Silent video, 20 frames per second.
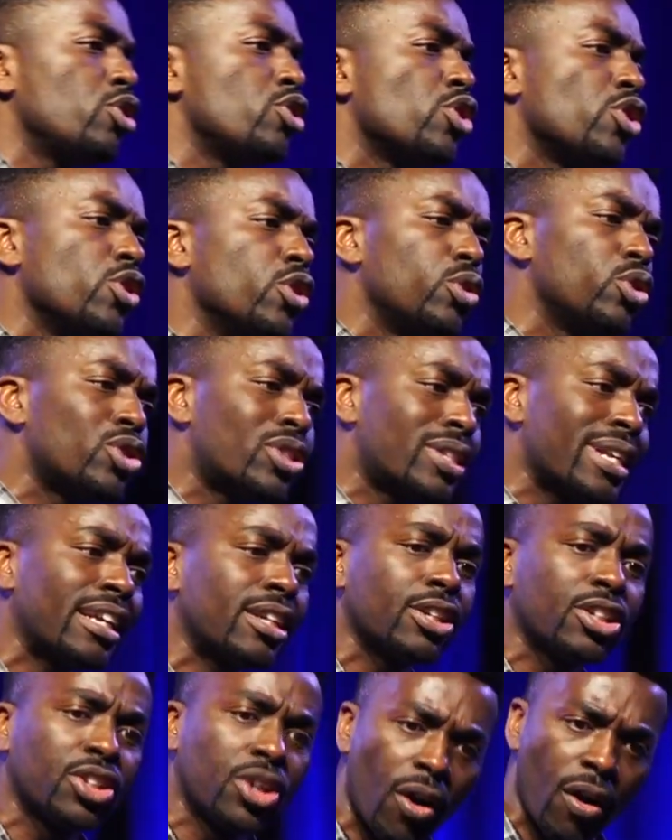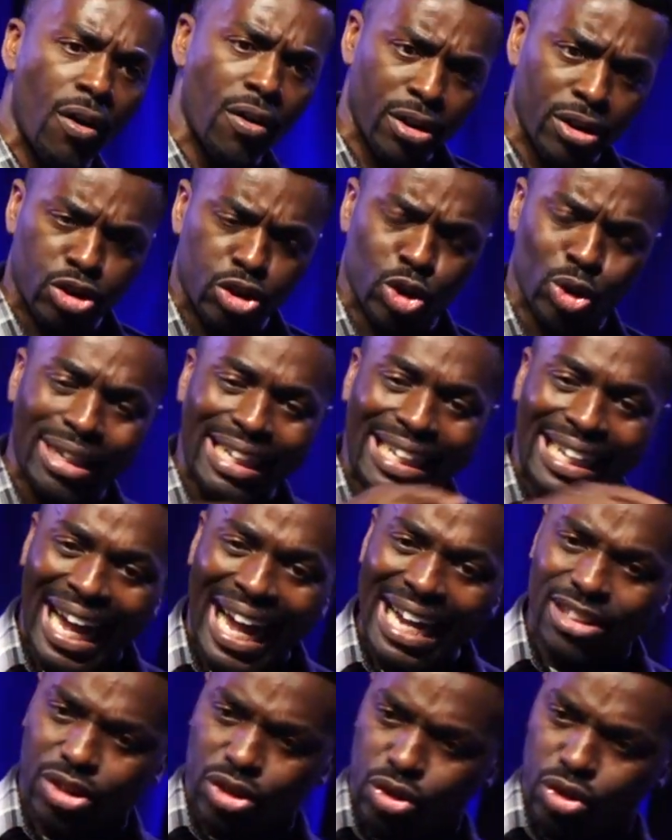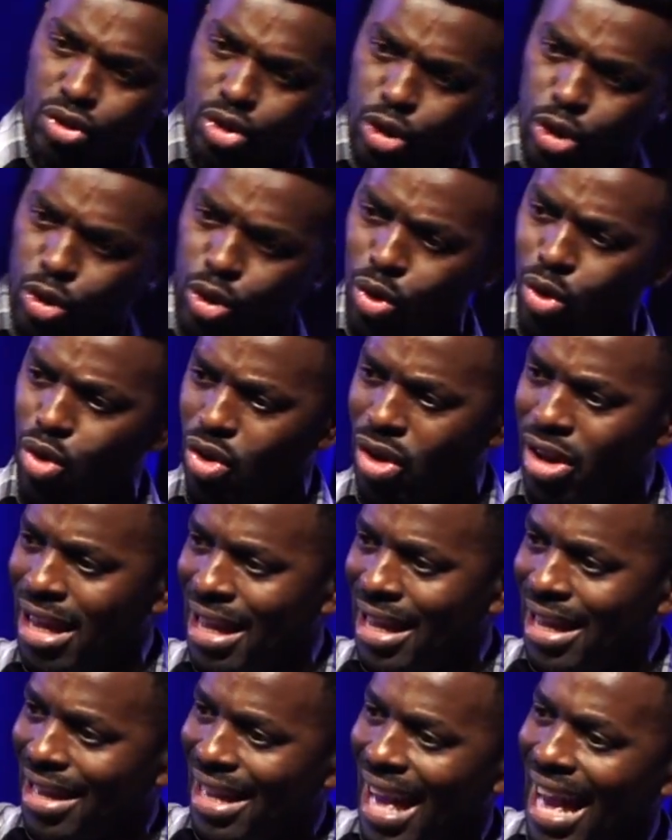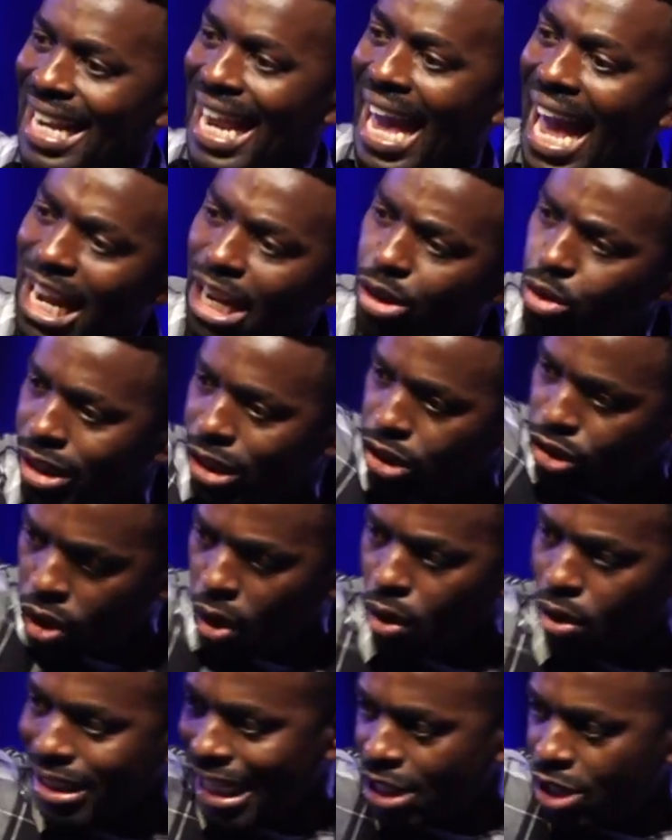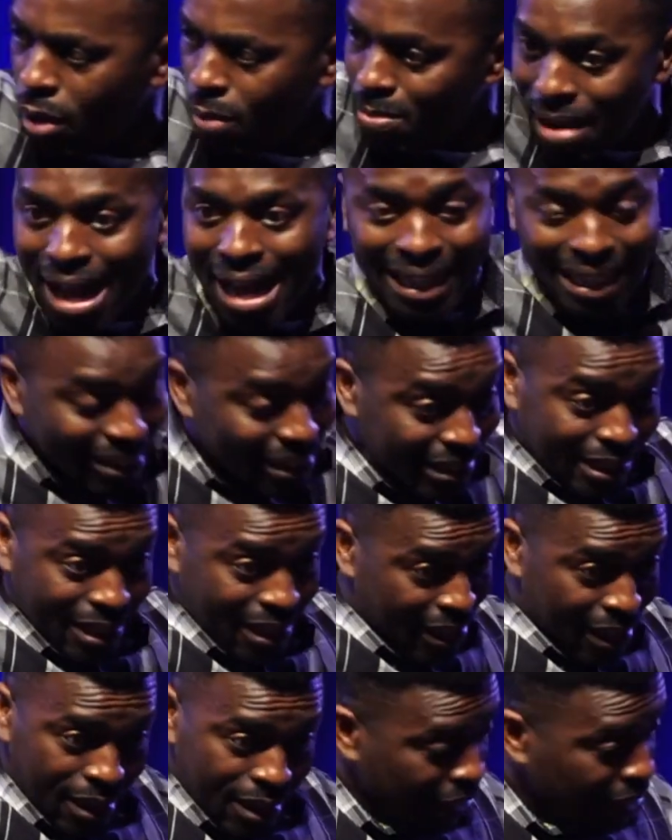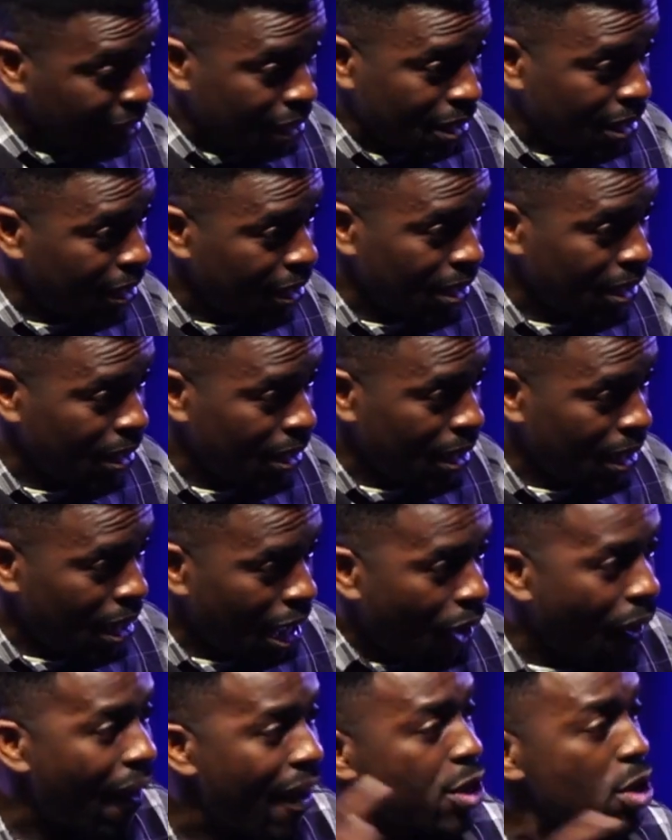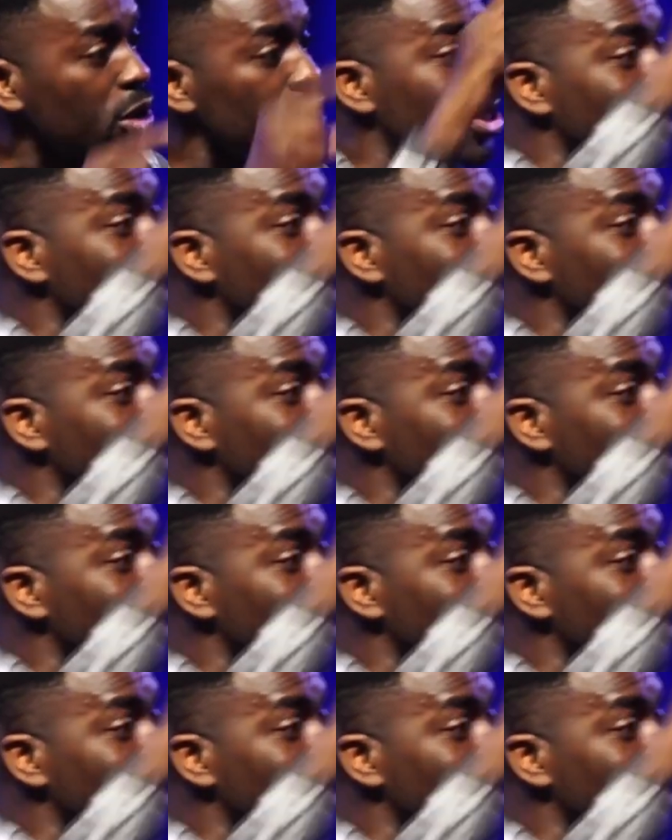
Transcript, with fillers: using God to get to an end result in your mind? Are you